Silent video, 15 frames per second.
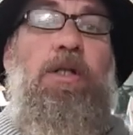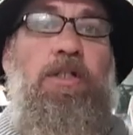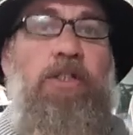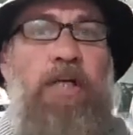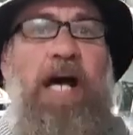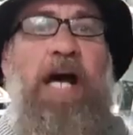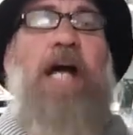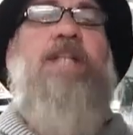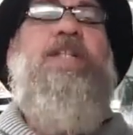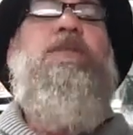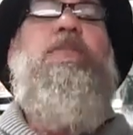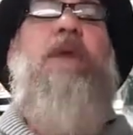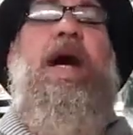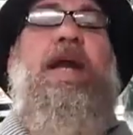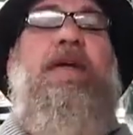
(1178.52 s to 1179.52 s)
charge your
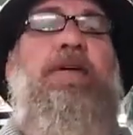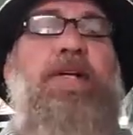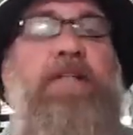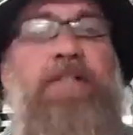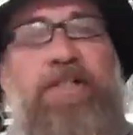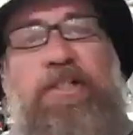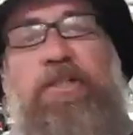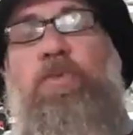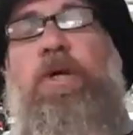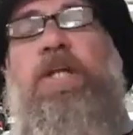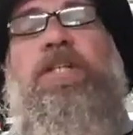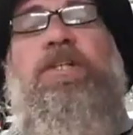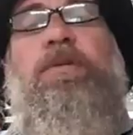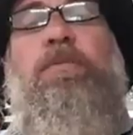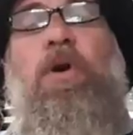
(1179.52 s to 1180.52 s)
batteries,
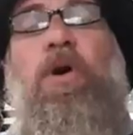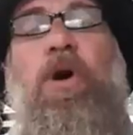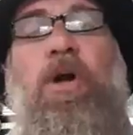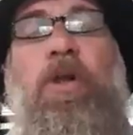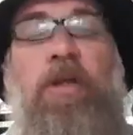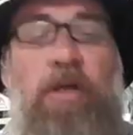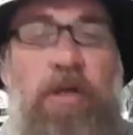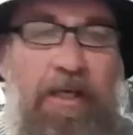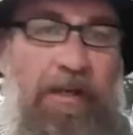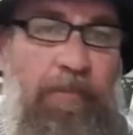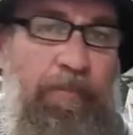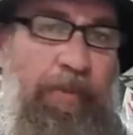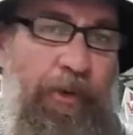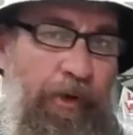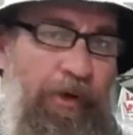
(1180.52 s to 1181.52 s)
switch them on,
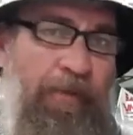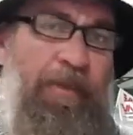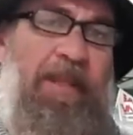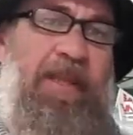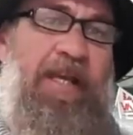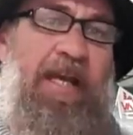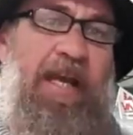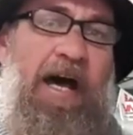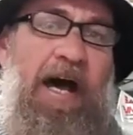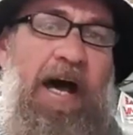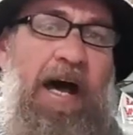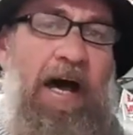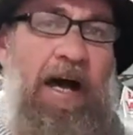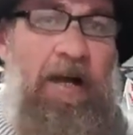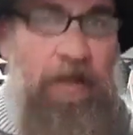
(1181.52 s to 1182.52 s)
put them in the
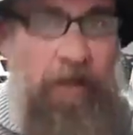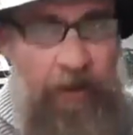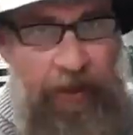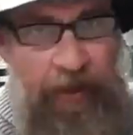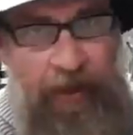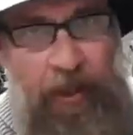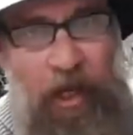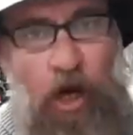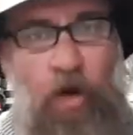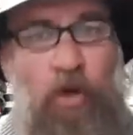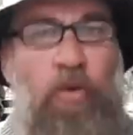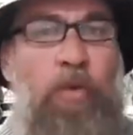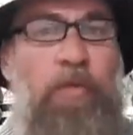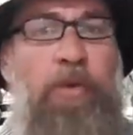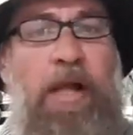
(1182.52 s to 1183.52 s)
car, go
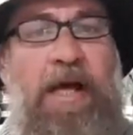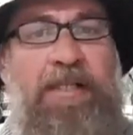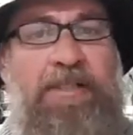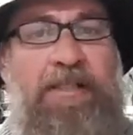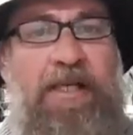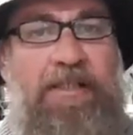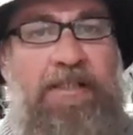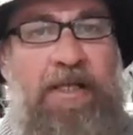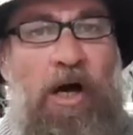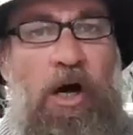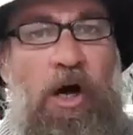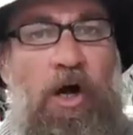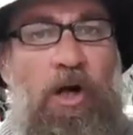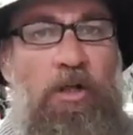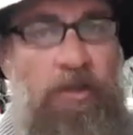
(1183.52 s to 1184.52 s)
to a place there's
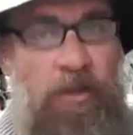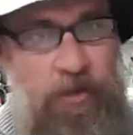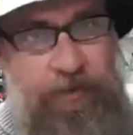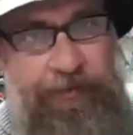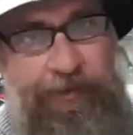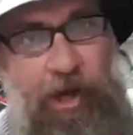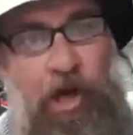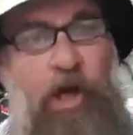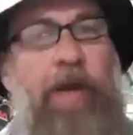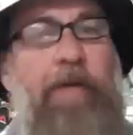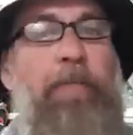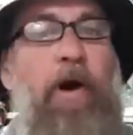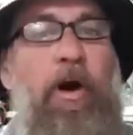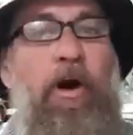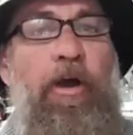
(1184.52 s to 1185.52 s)
gold, turn
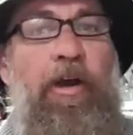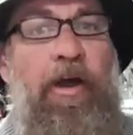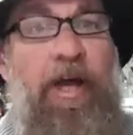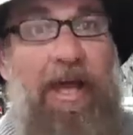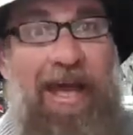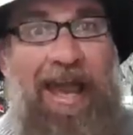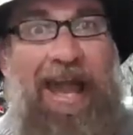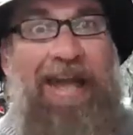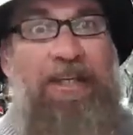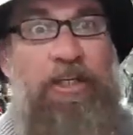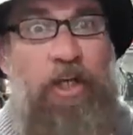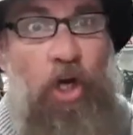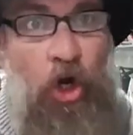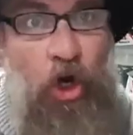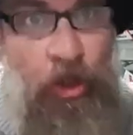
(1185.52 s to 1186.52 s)
them on, and
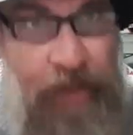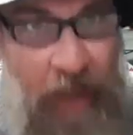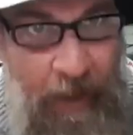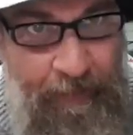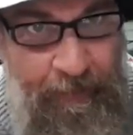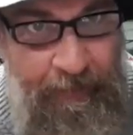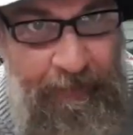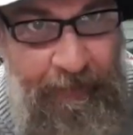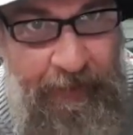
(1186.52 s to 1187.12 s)
use them.